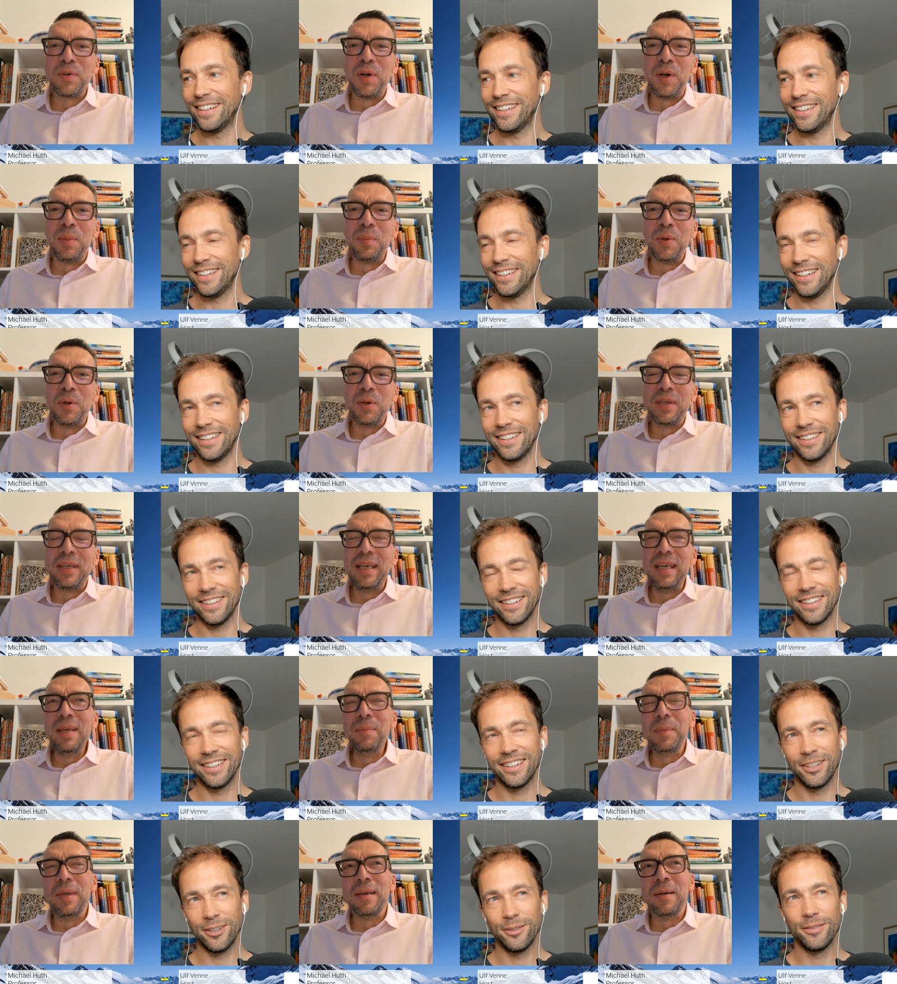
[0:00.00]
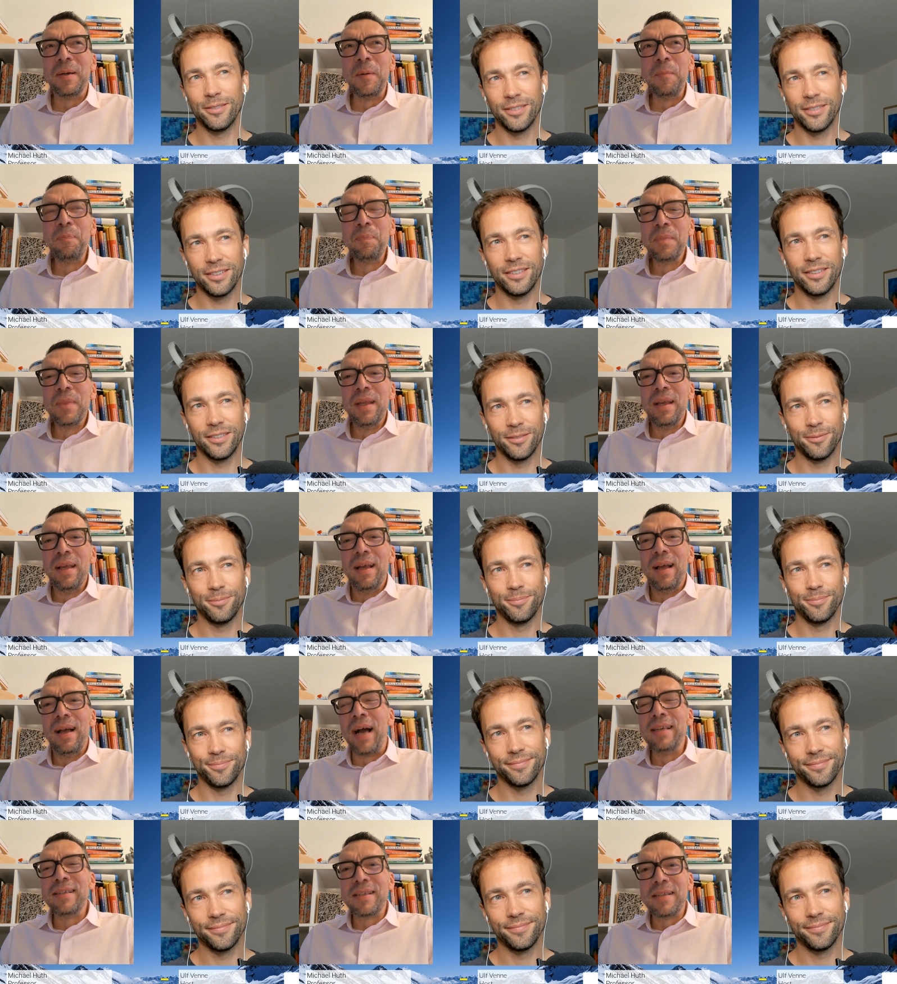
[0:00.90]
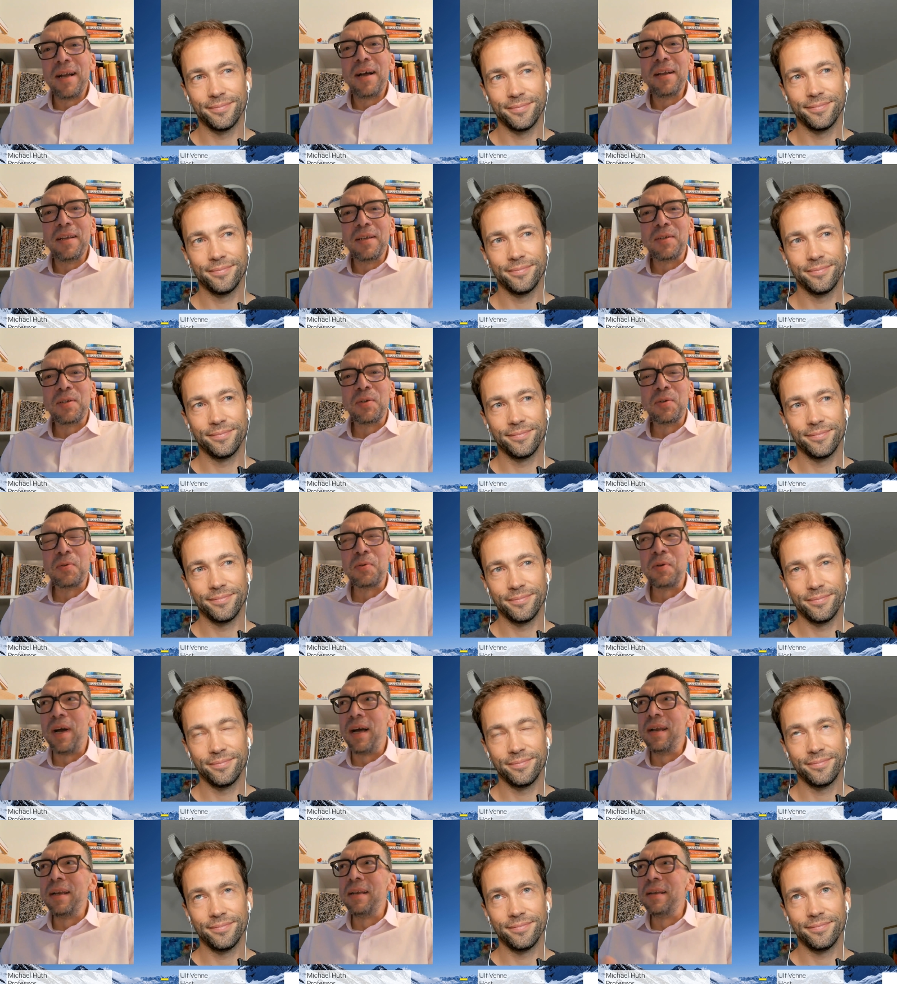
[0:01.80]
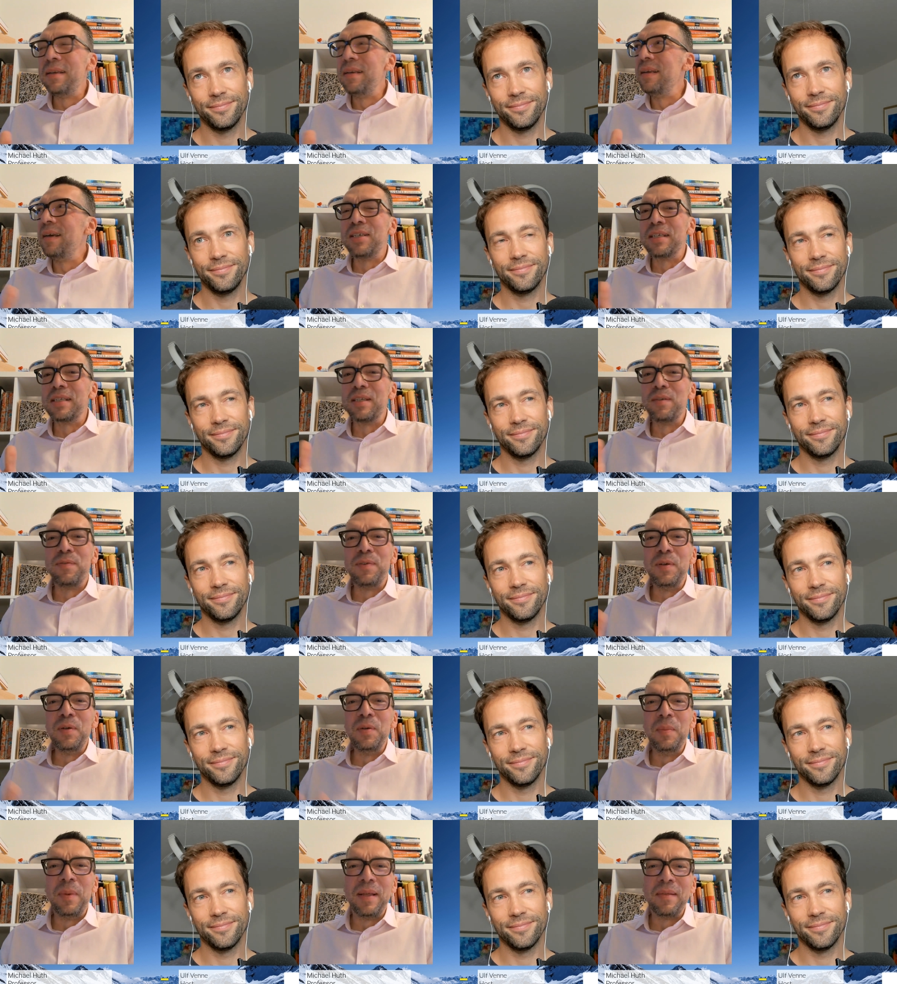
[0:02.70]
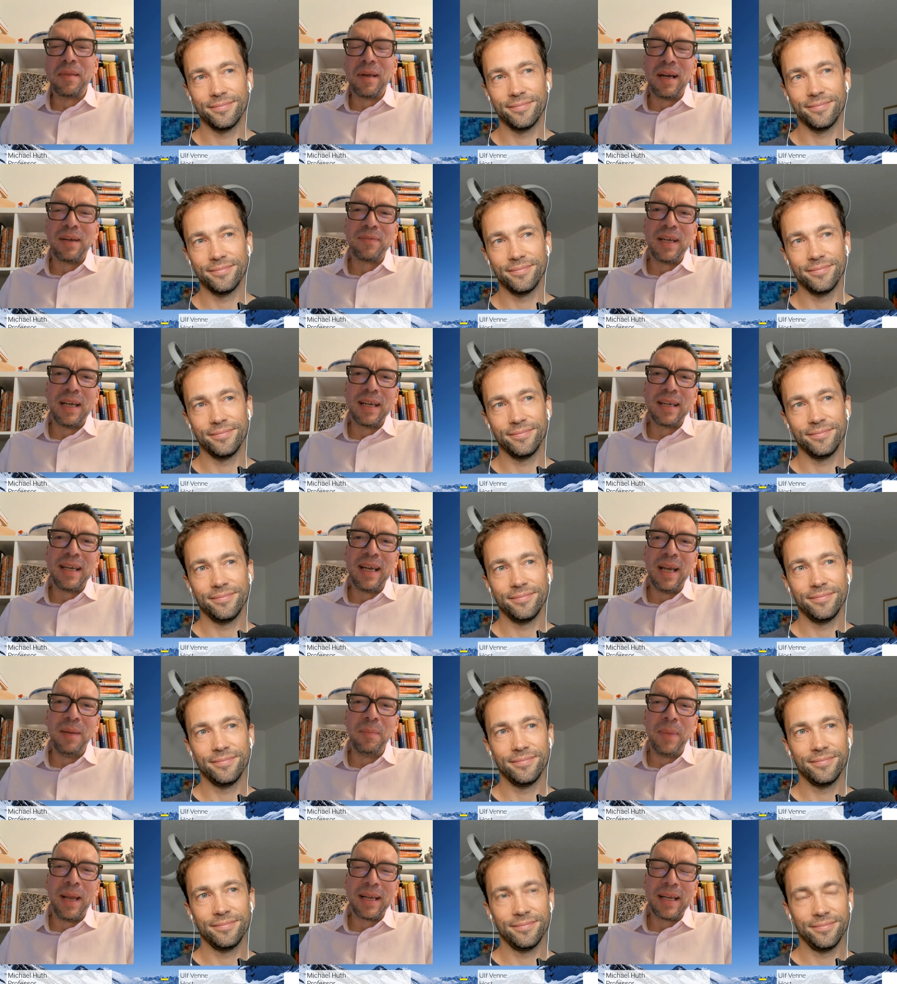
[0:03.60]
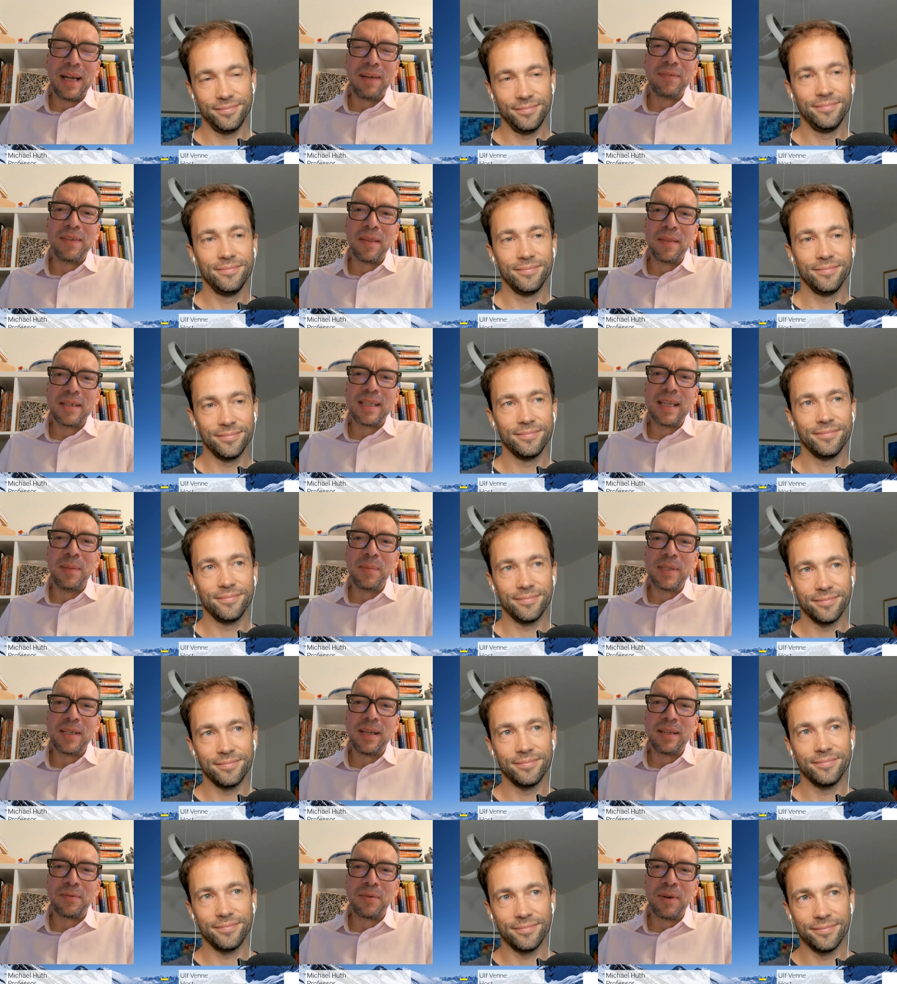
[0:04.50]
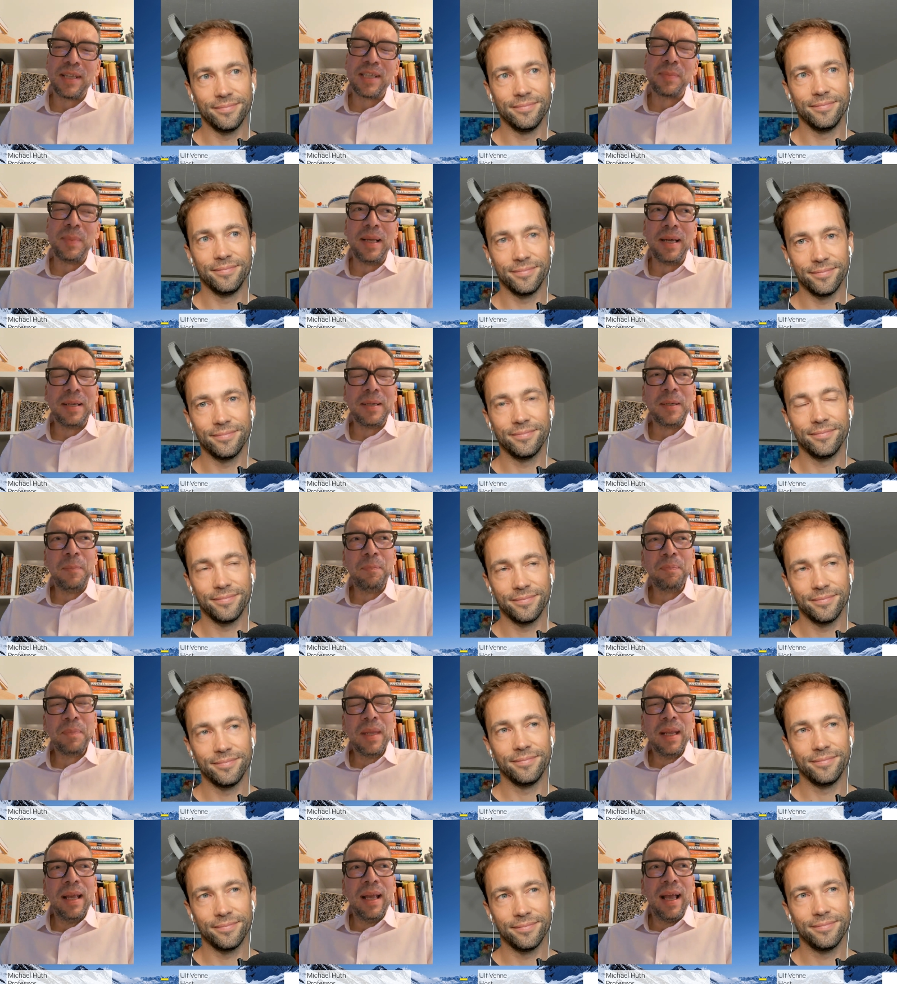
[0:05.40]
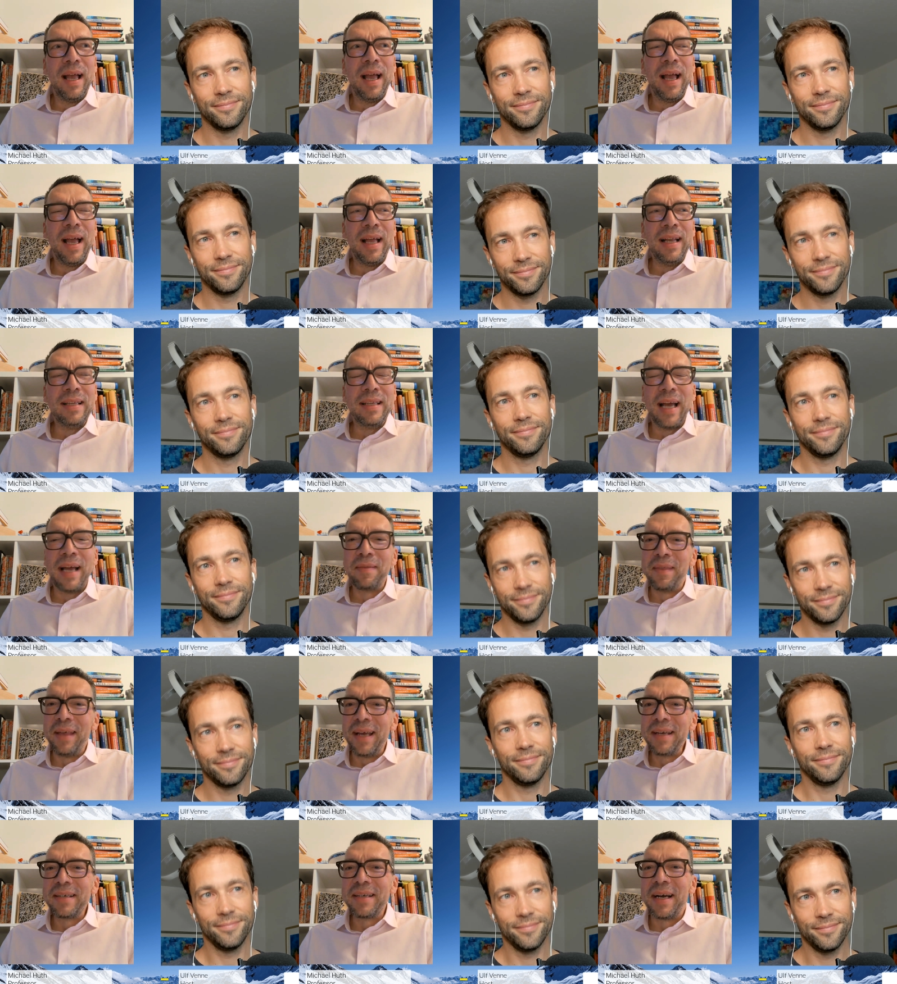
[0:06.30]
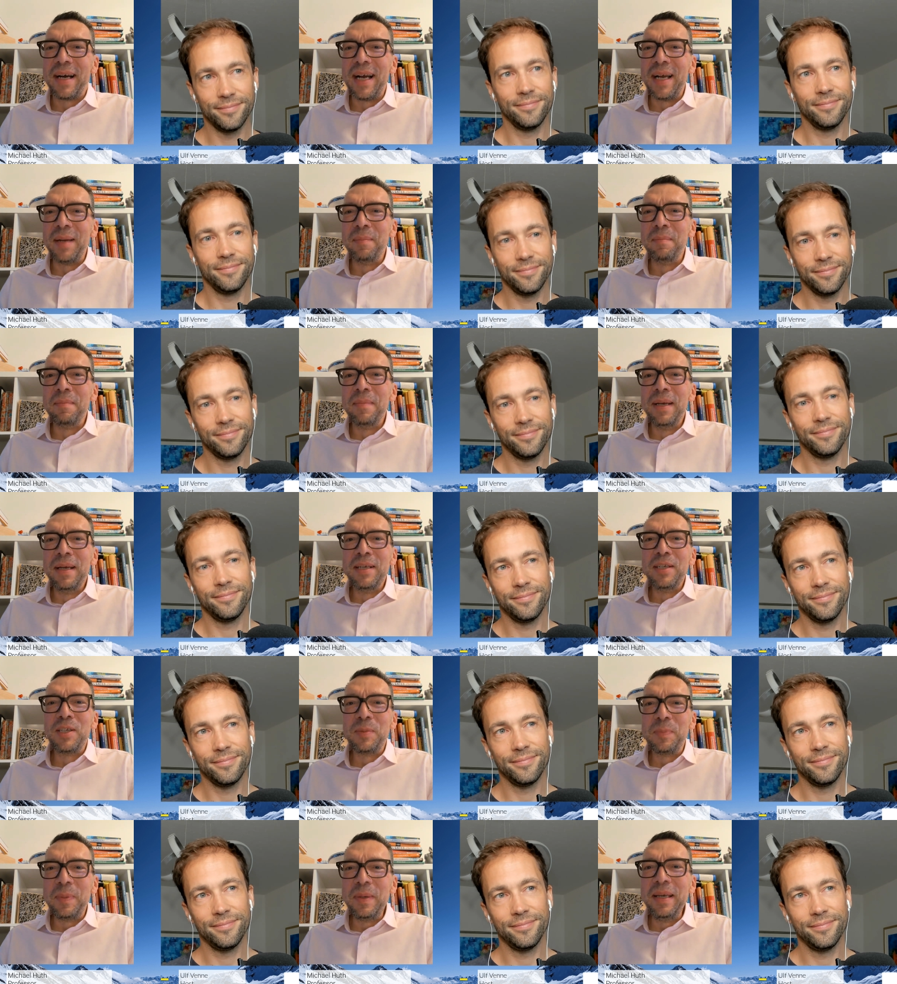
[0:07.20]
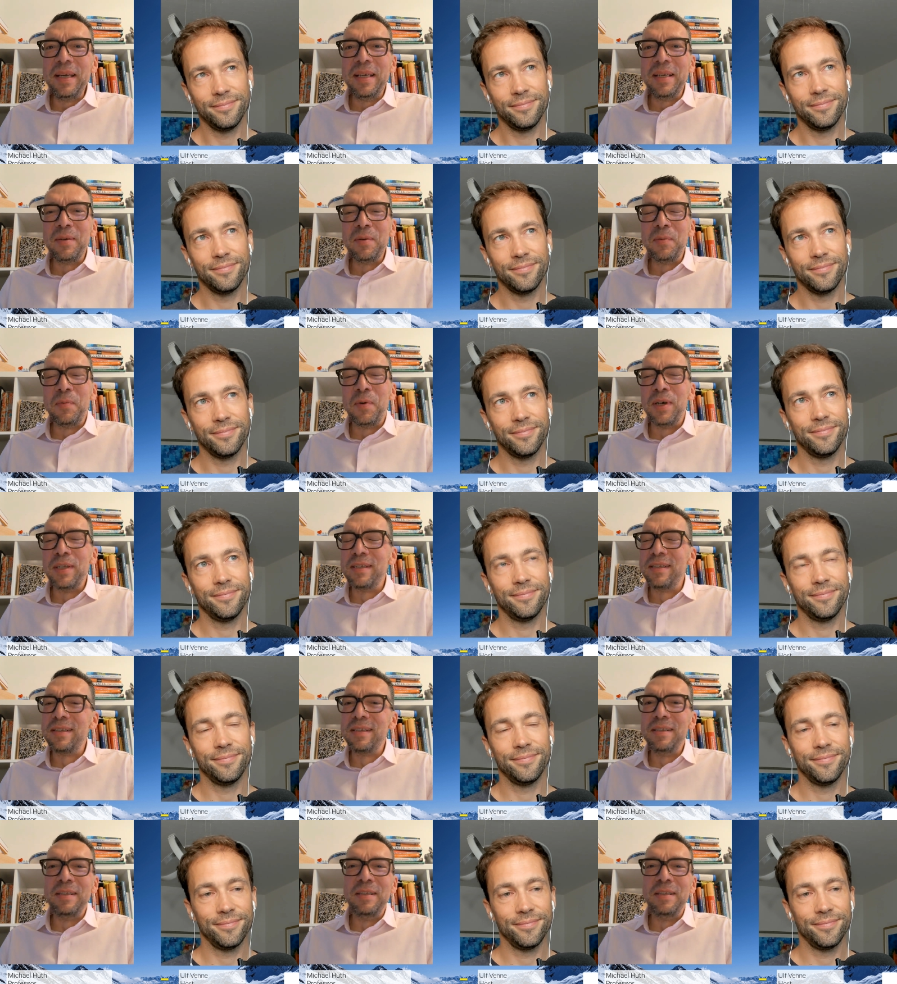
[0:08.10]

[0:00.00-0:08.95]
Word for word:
Speaker 1: from leukemia i started to run just a few months after i came back after the stem cell transplant and at that time speed was